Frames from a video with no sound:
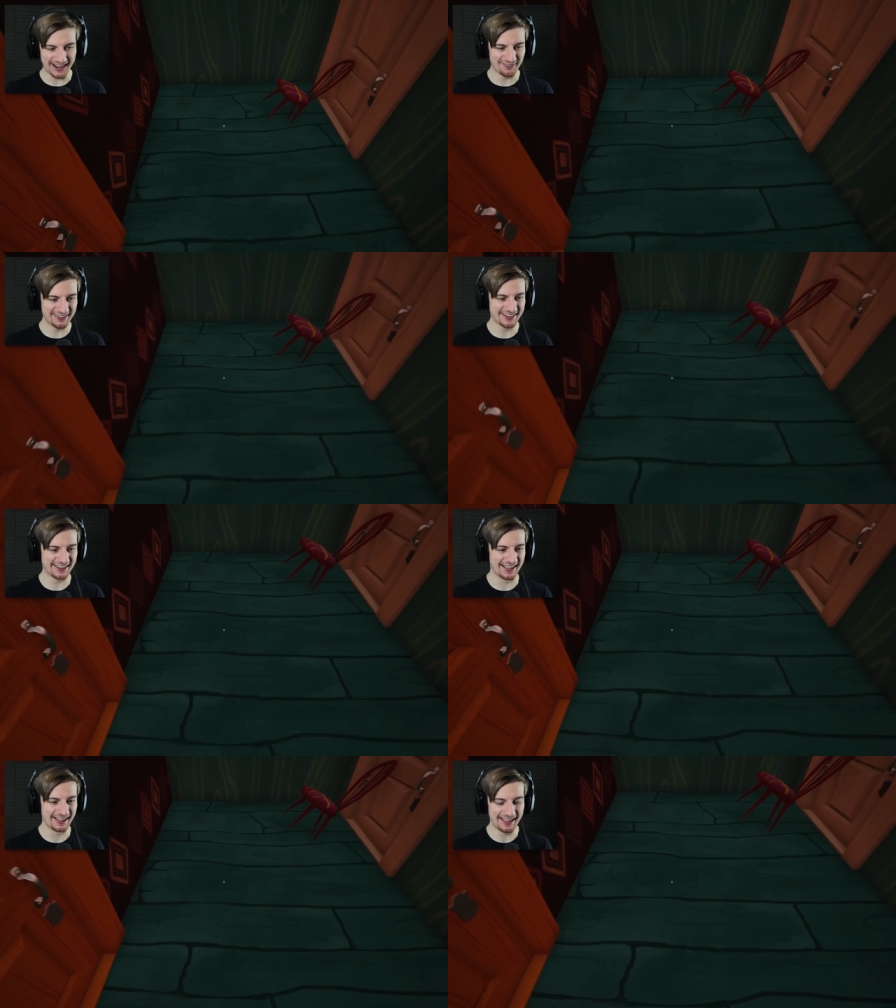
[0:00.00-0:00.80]
down in
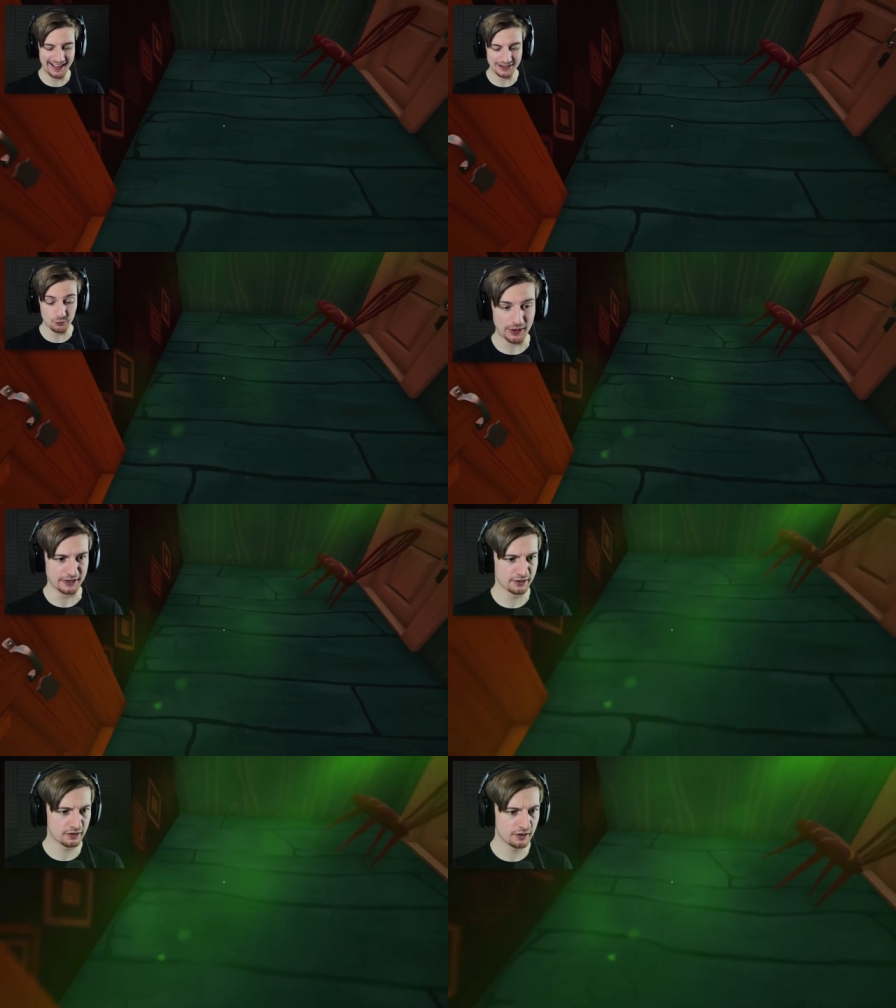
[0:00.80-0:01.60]
here. And wait,
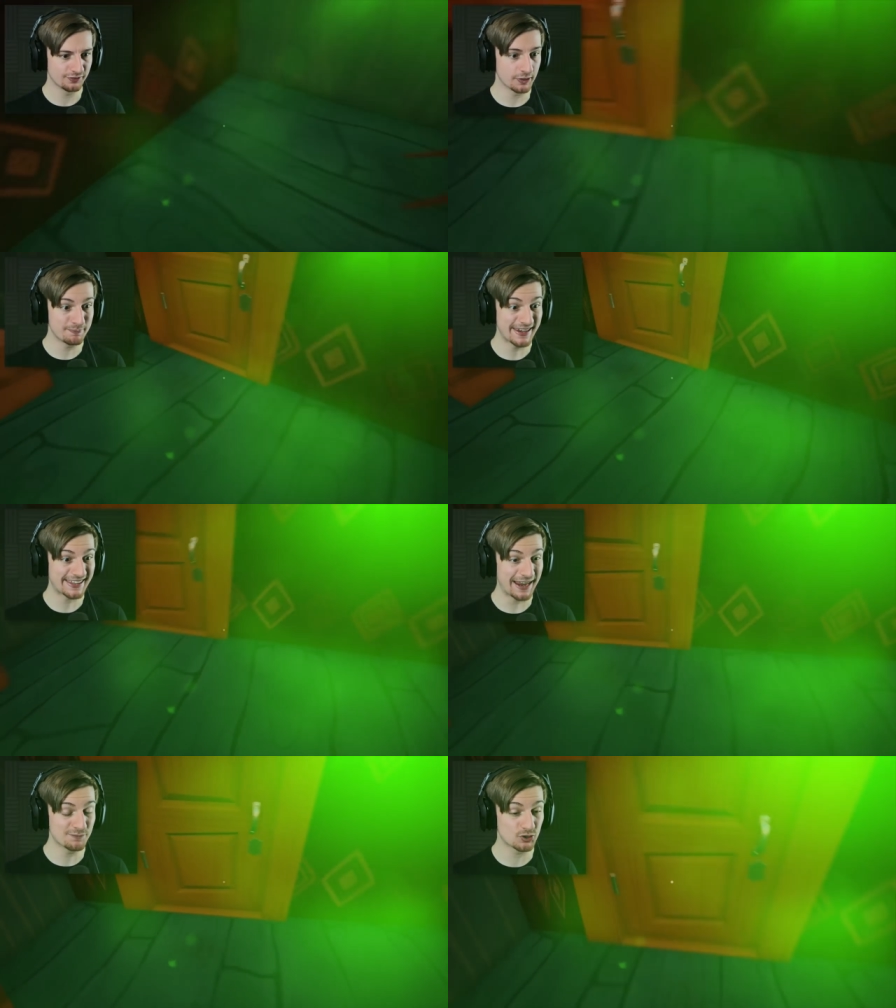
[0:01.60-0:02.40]
the
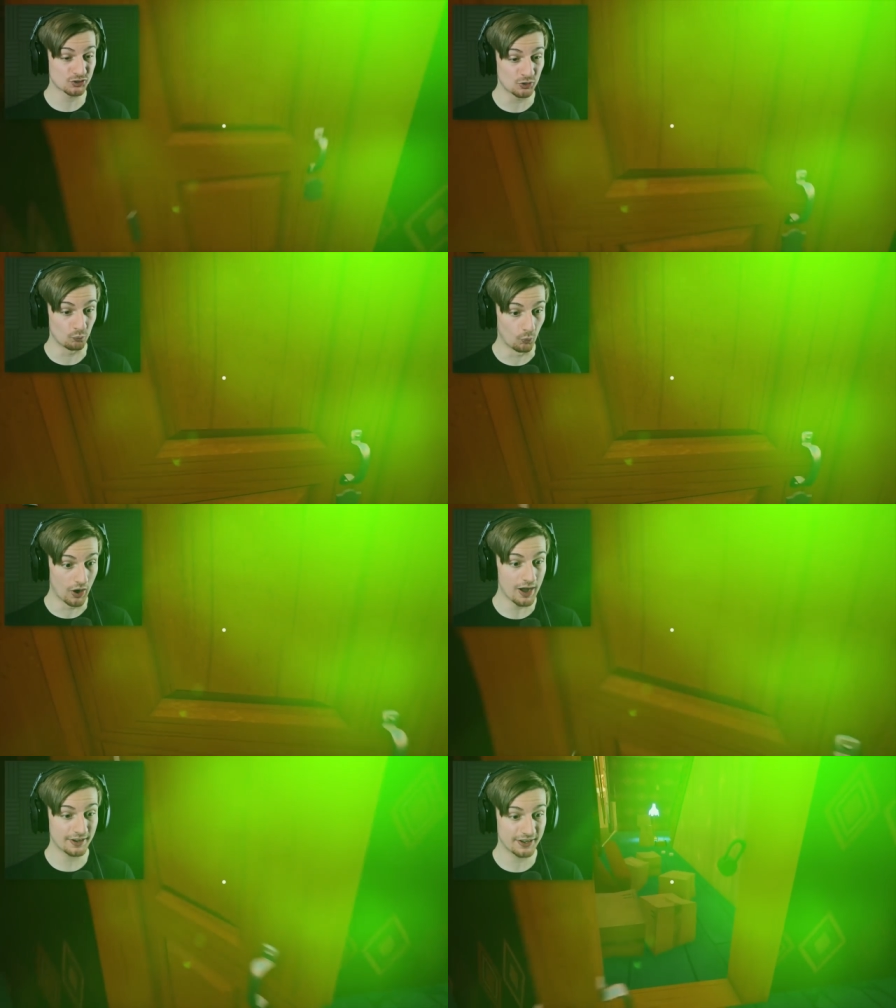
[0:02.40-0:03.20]
minigame doesn't
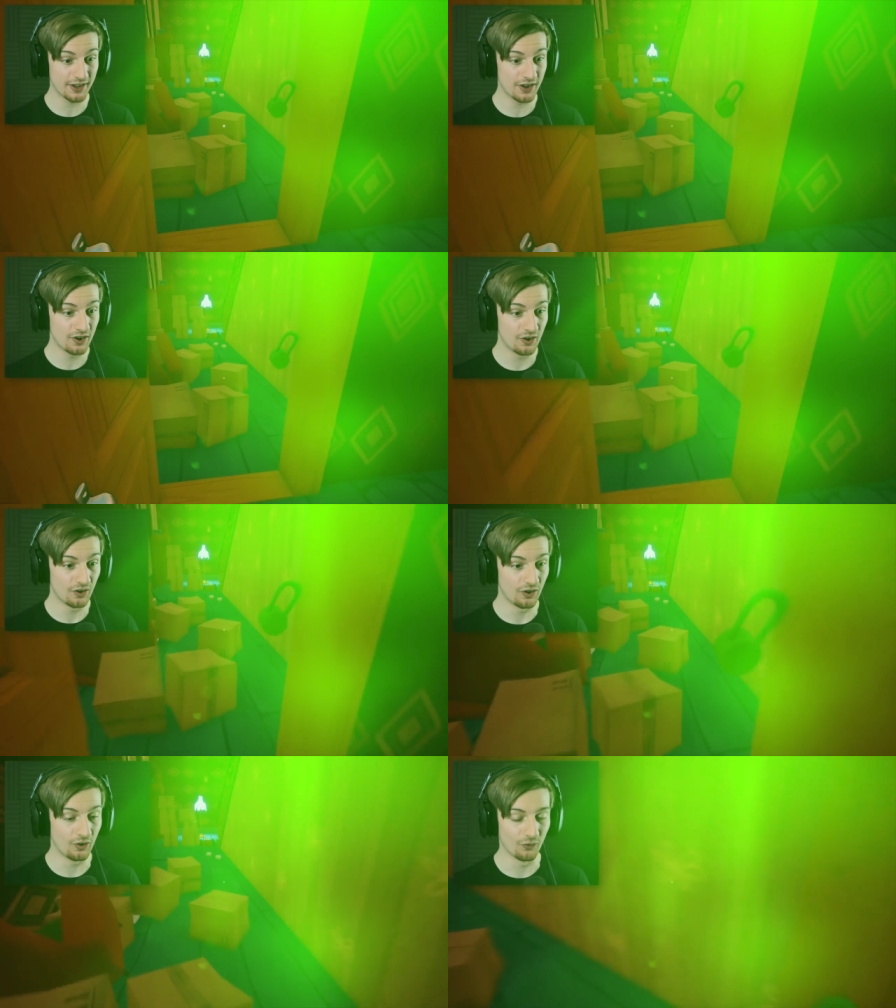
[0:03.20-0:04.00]
work?
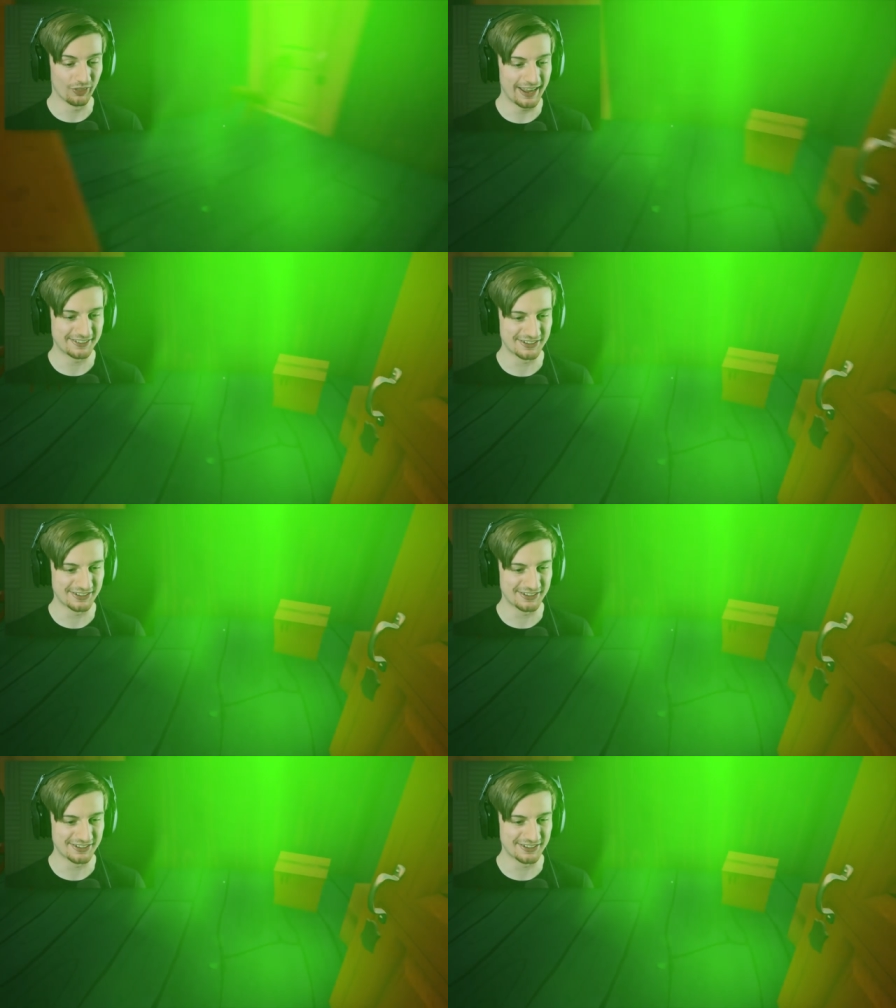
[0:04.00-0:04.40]
Oh, that is